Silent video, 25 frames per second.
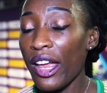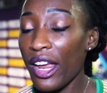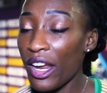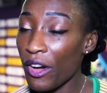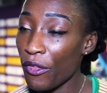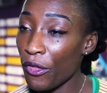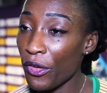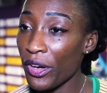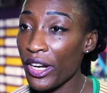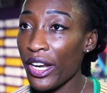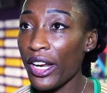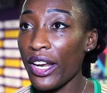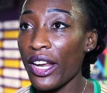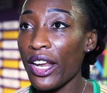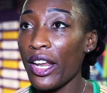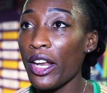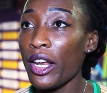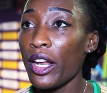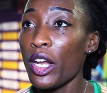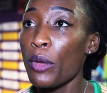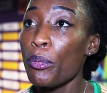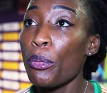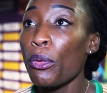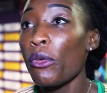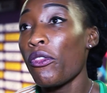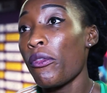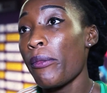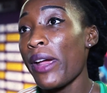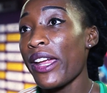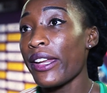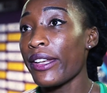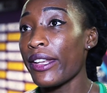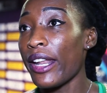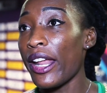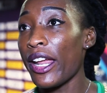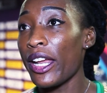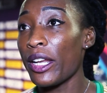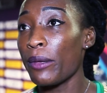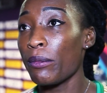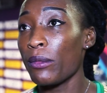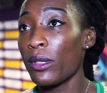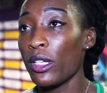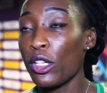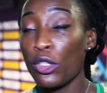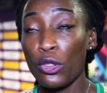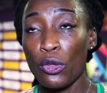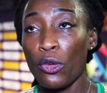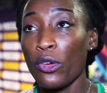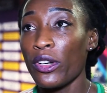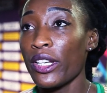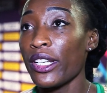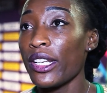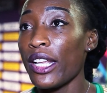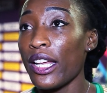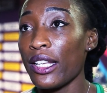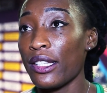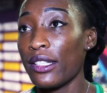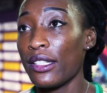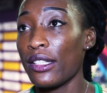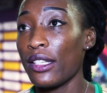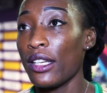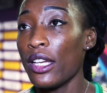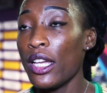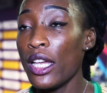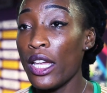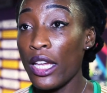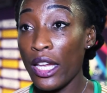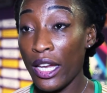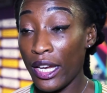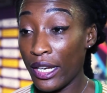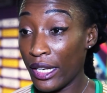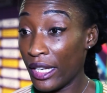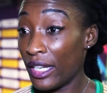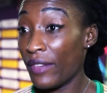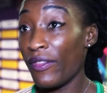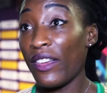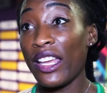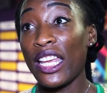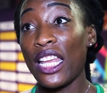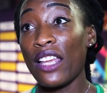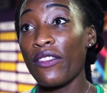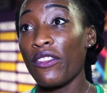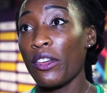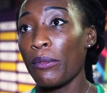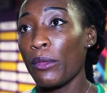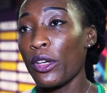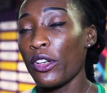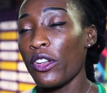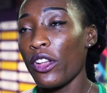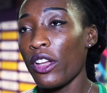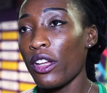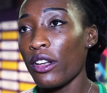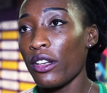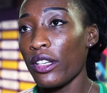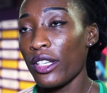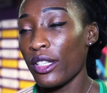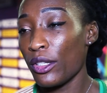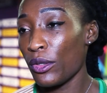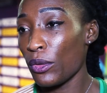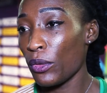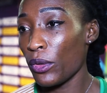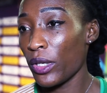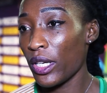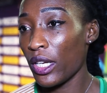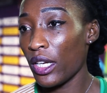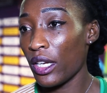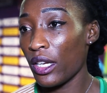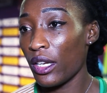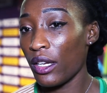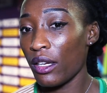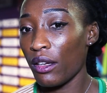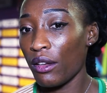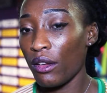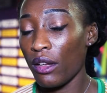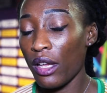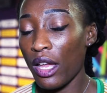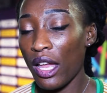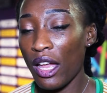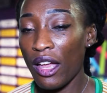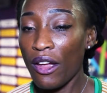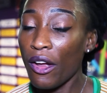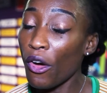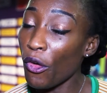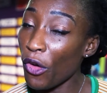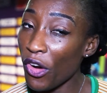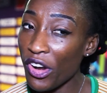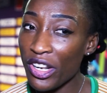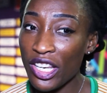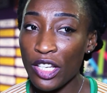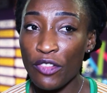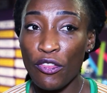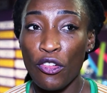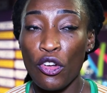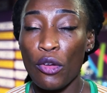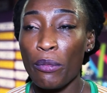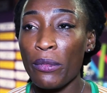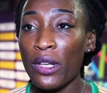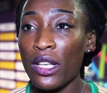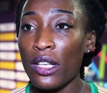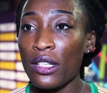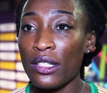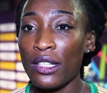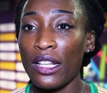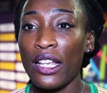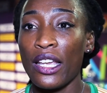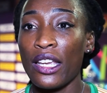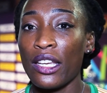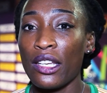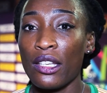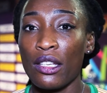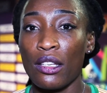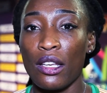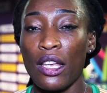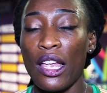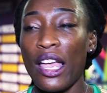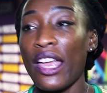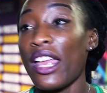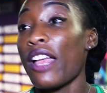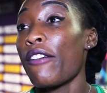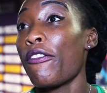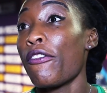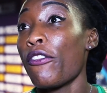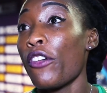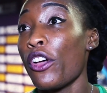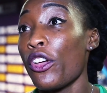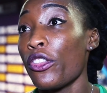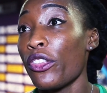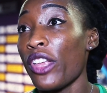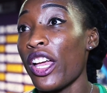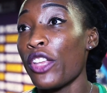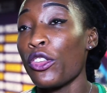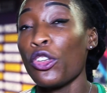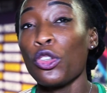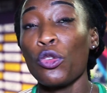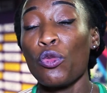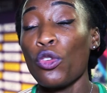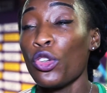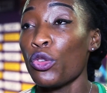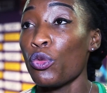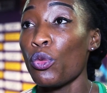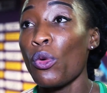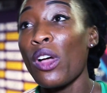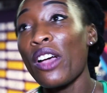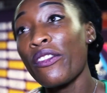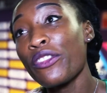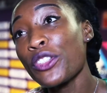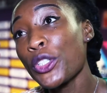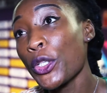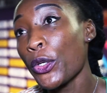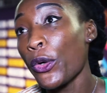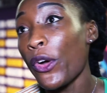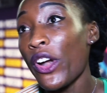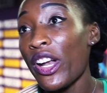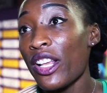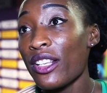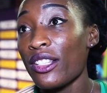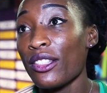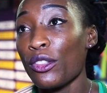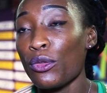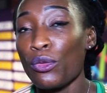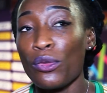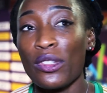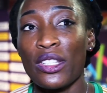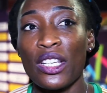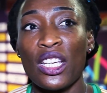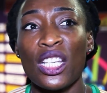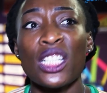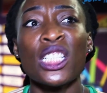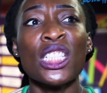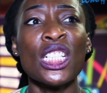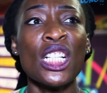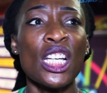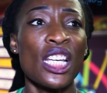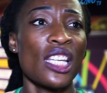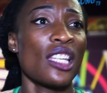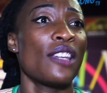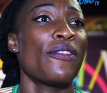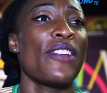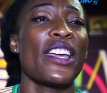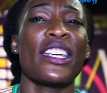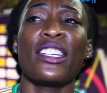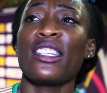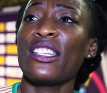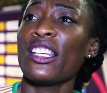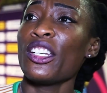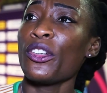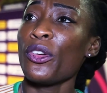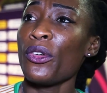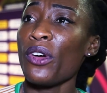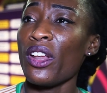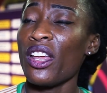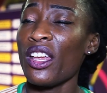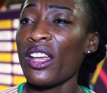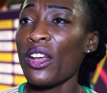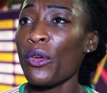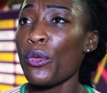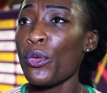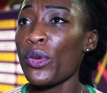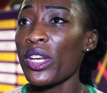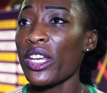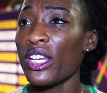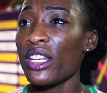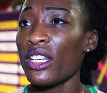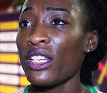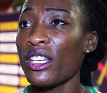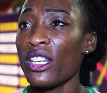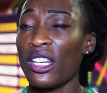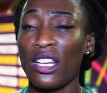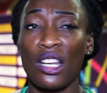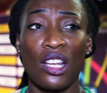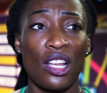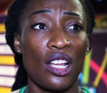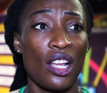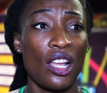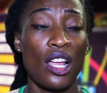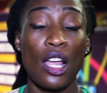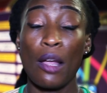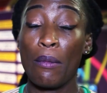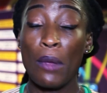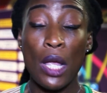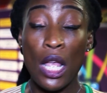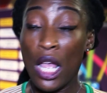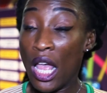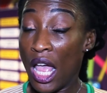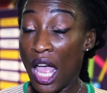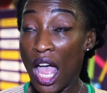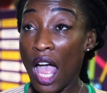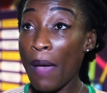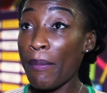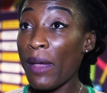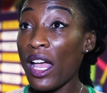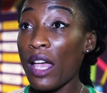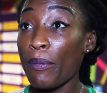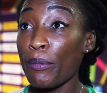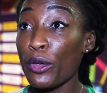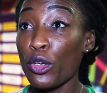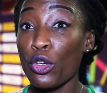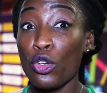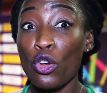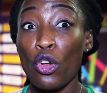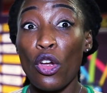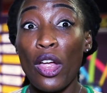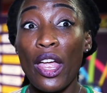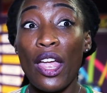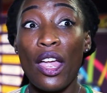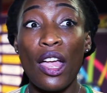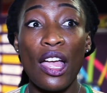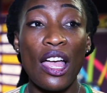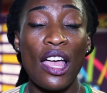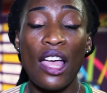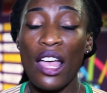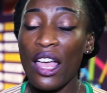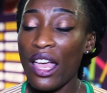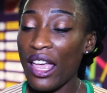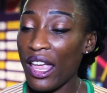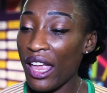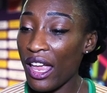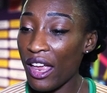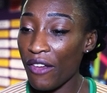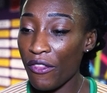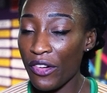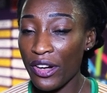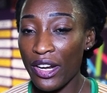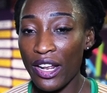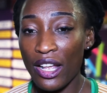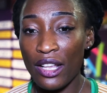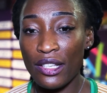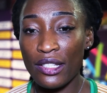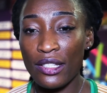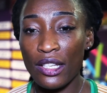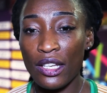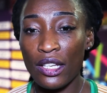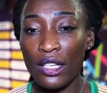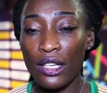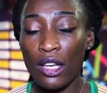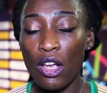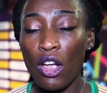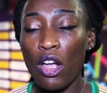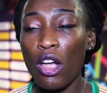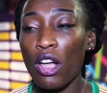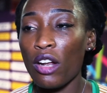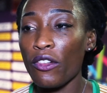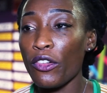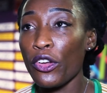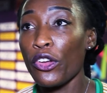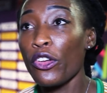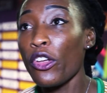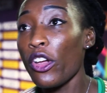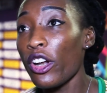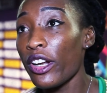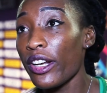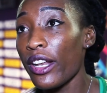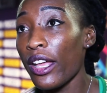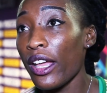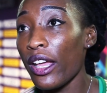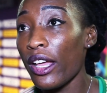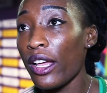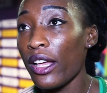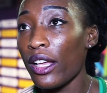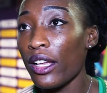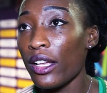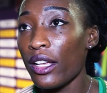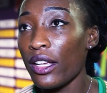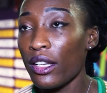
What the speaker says: every day improve my time. It's only that. And if I have a medal, it's okay. Running for me is like I have fun. I don't want to have stress to say if I didn't win. I'm happy, you know. Every day I say all the girls there